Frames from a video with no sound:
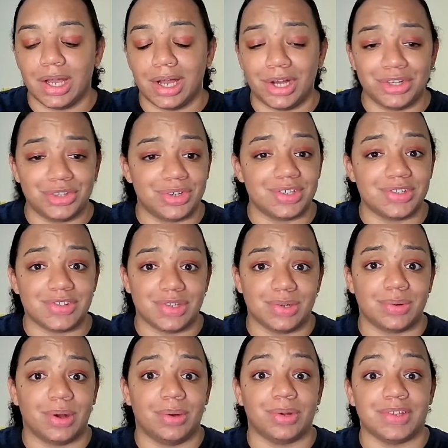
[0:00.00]
100 to
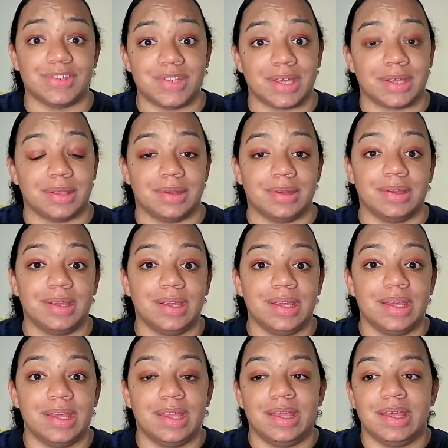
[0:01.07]
0 in a second.
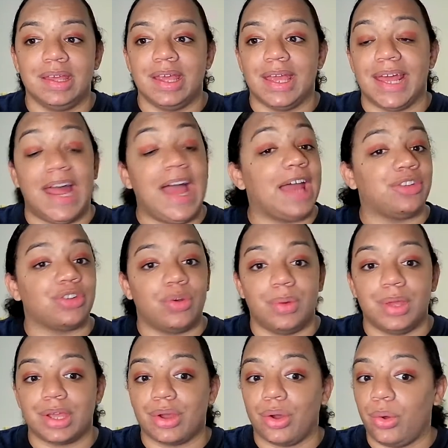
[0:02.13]
And I had to
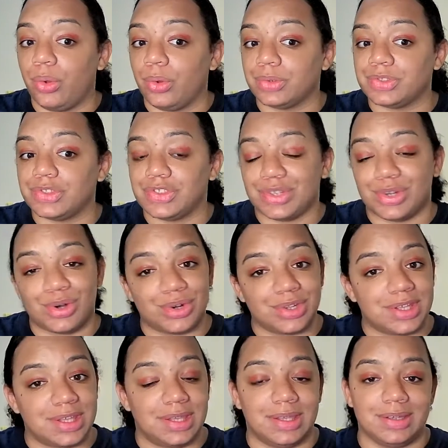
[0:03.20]
quit cold
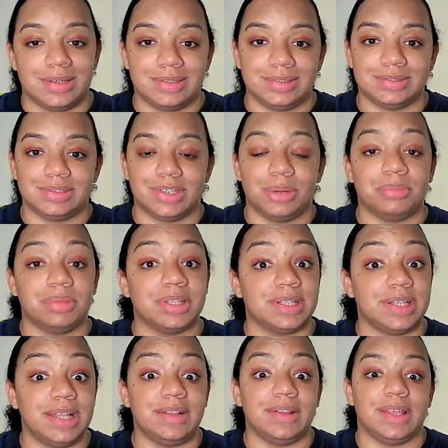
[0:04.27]
turkey
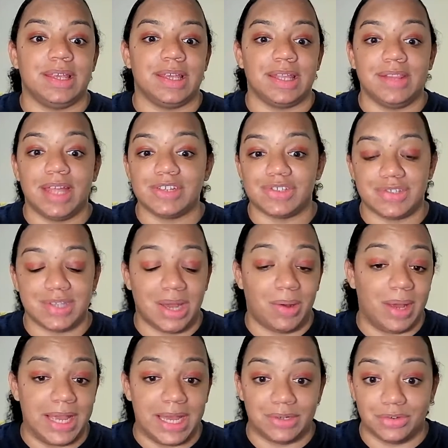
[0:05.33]
completely. And that's just how
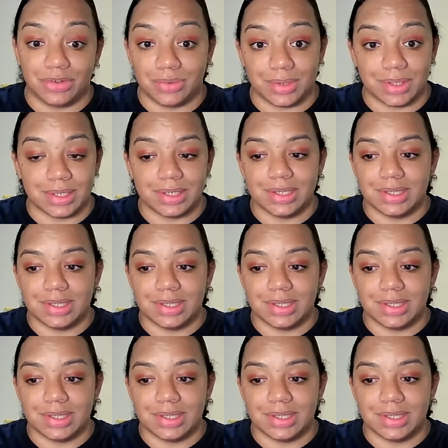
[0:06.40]
I had to do it.